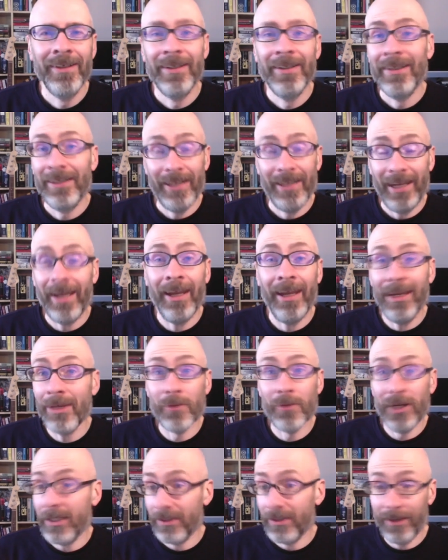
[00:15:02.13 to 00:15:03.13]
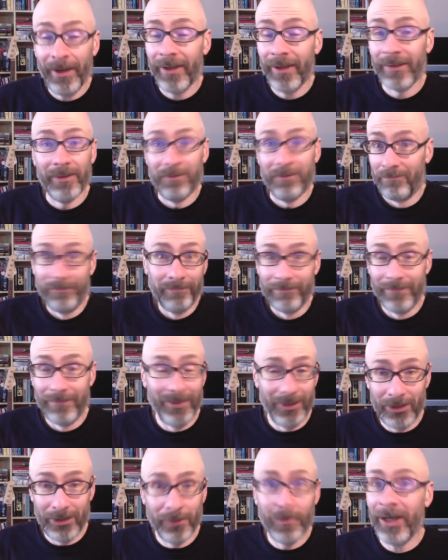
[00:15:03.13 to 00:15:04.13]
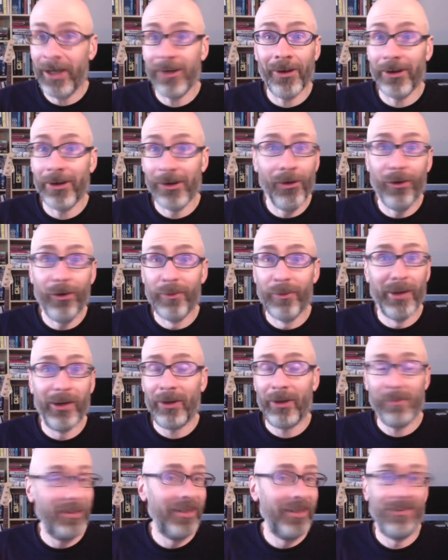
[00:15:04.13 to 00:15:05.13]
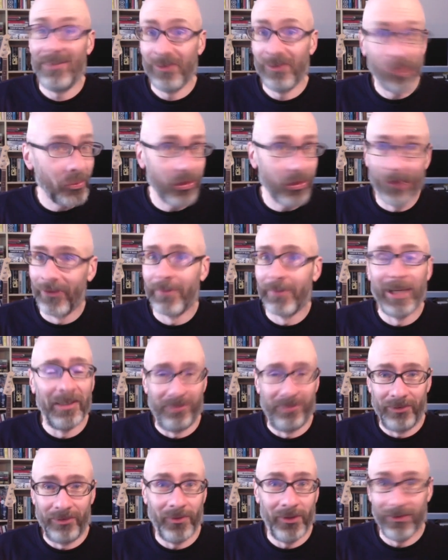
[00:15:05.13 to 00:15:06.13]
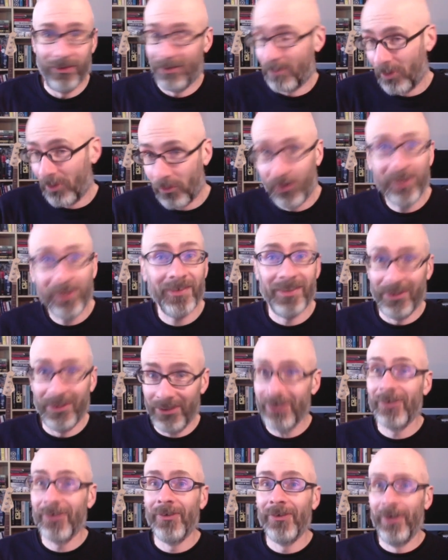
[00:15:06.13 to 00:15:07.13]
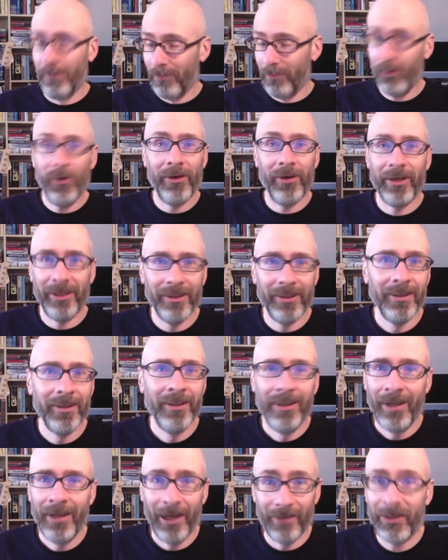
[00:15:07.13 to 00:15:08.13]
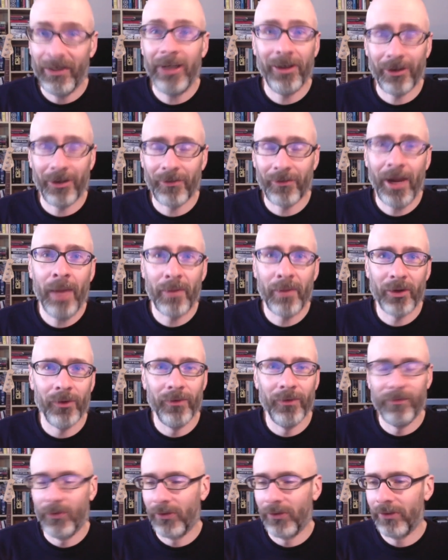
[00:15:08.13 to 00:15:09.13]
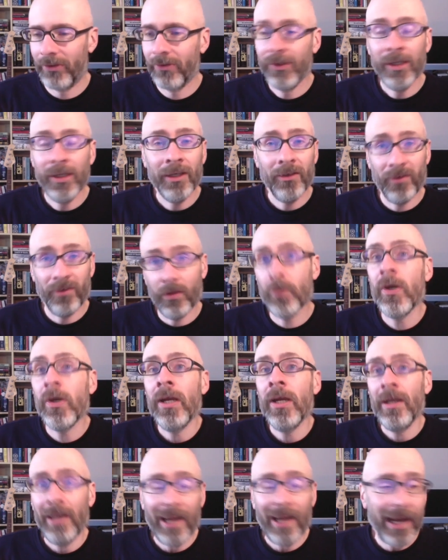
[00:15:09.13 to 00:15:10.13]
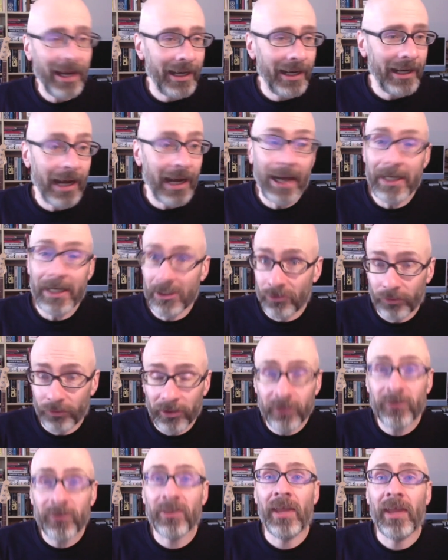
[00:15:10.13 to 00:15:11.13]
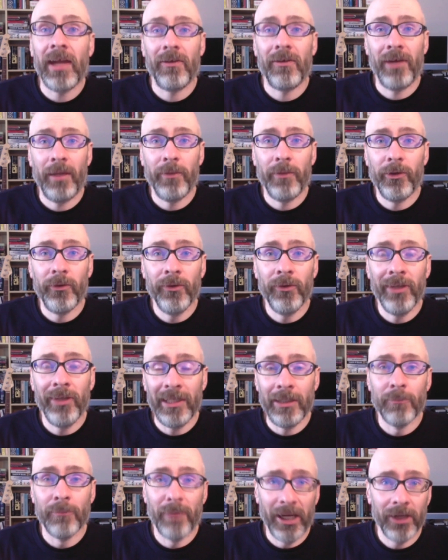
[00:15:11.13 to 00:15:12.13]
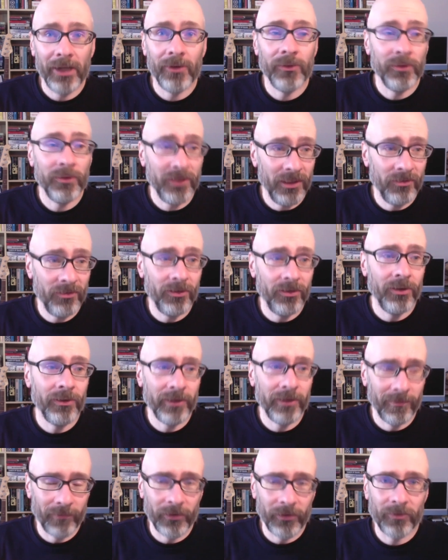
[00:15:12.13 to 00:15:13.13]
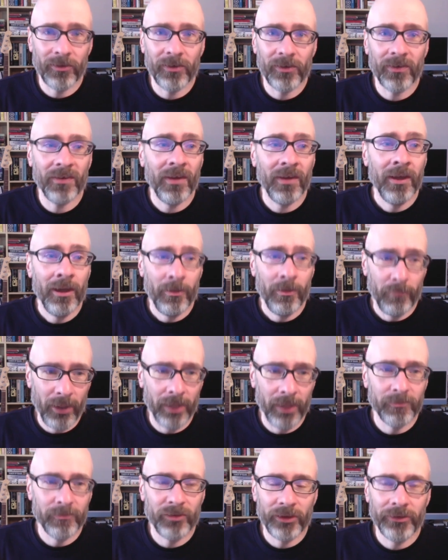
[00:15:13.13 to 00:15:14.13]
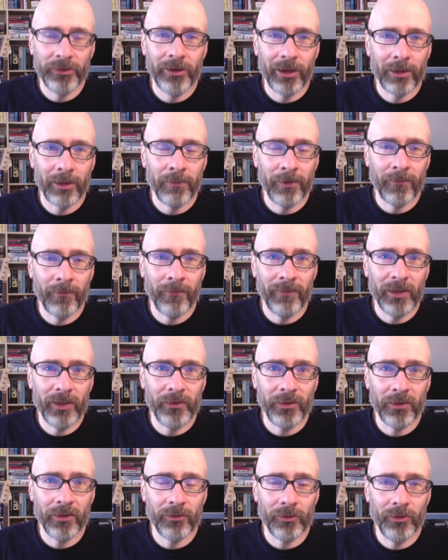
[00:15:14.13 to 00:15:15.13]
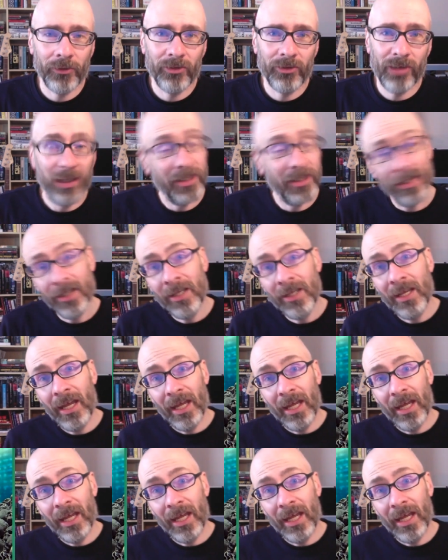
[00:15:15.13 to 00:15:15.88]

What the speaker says: Anyway, yeah, you might not know about it because you don't know the magic words, but once you do, boy, have I got a rabbit hole for you. So I introduced that rabbit hole in Biodigital Convergence, Bombshell Document Reveals the True Agenda, and